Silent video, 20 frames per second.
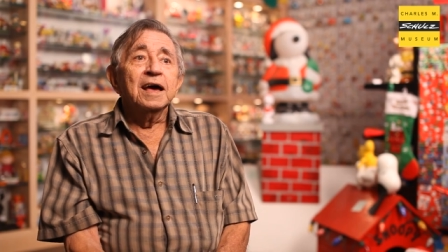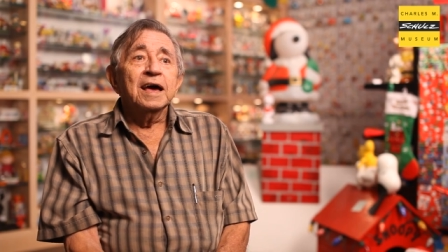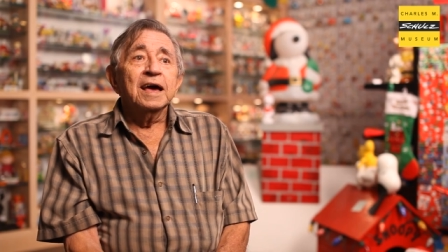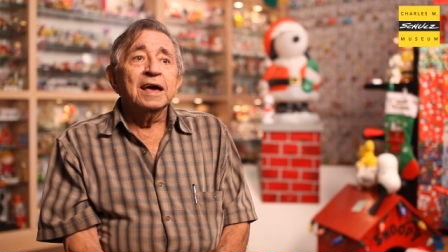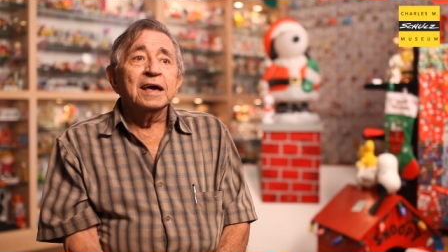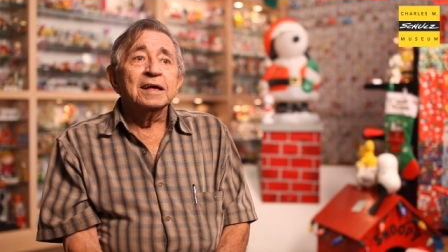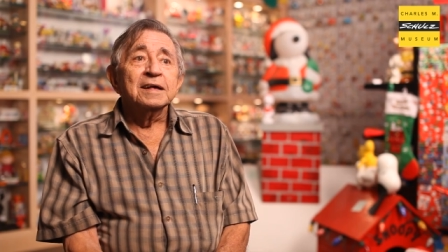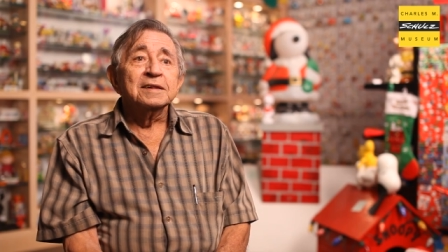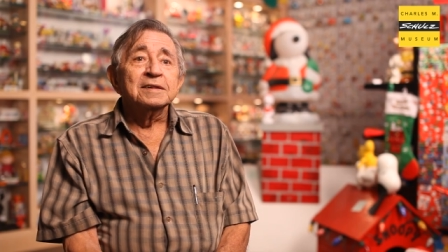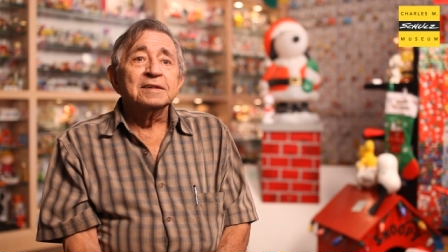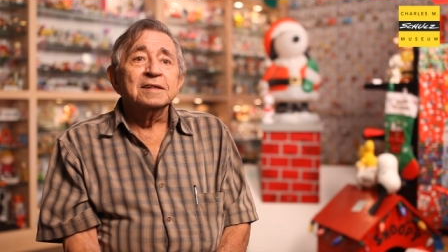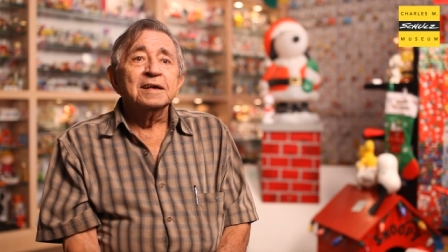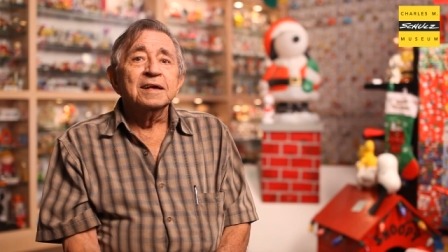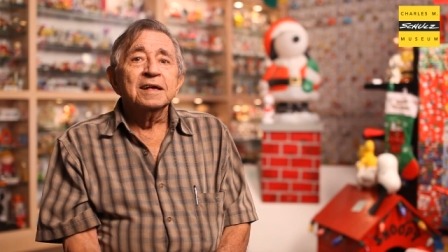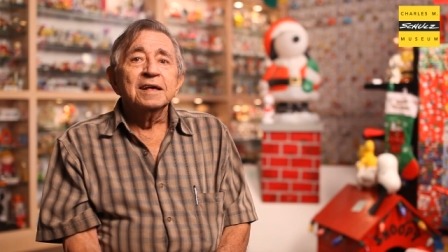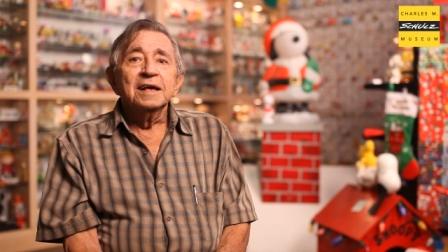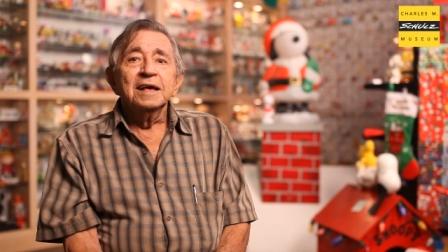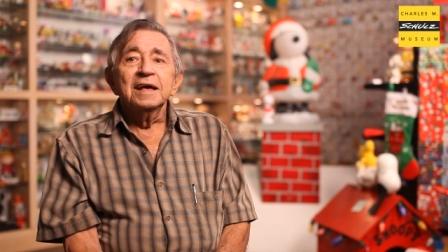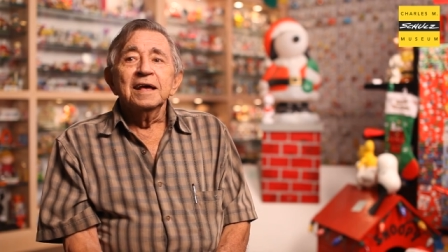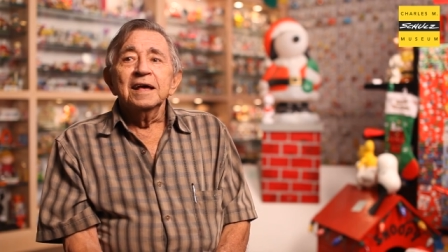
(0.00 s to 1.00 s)
And
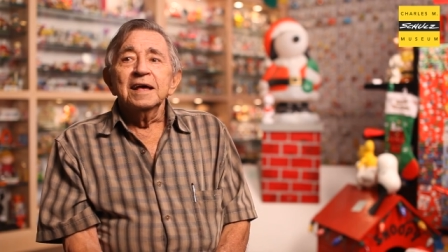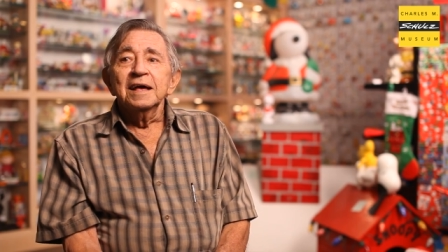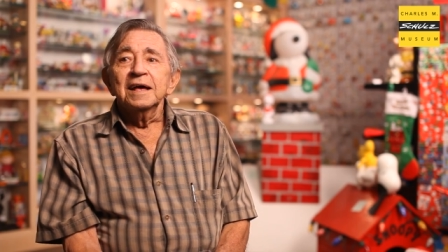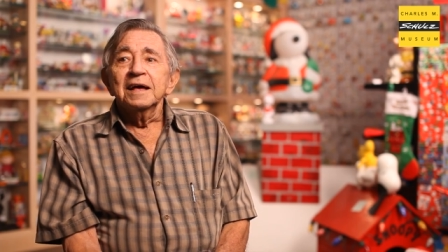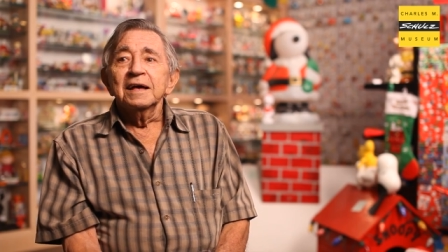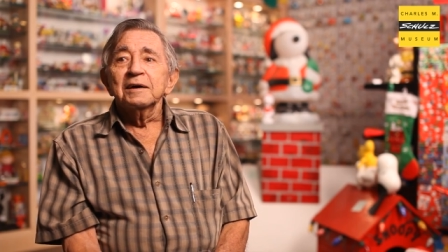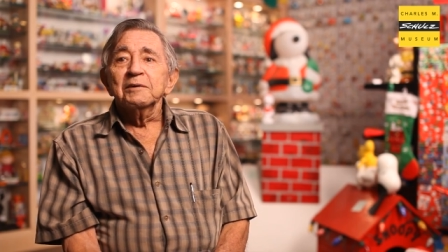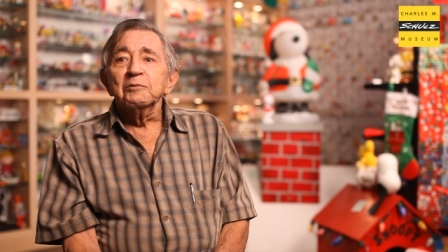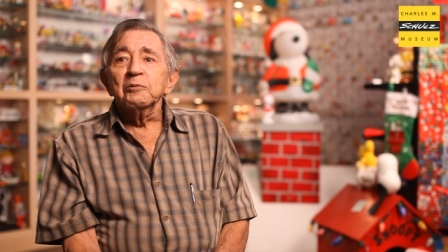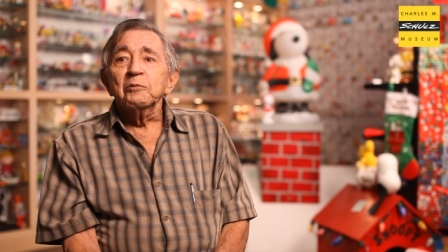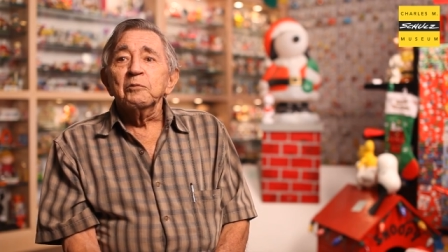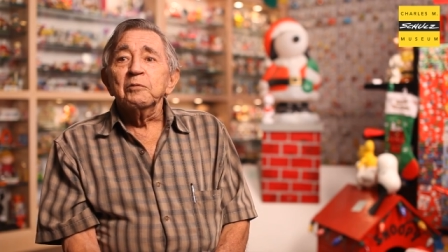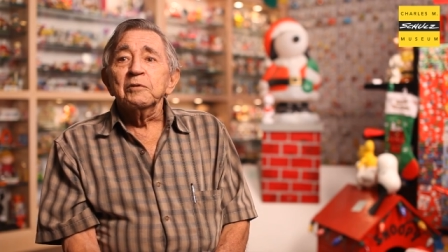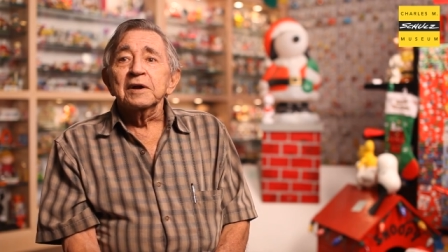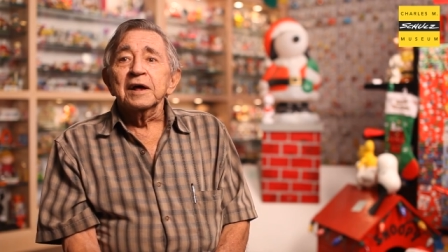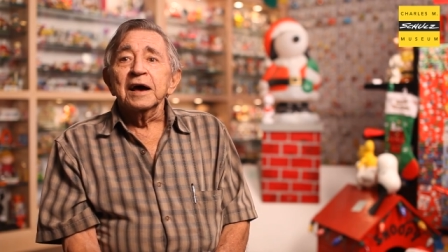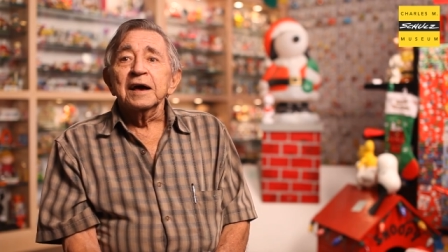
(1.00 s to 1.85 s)
when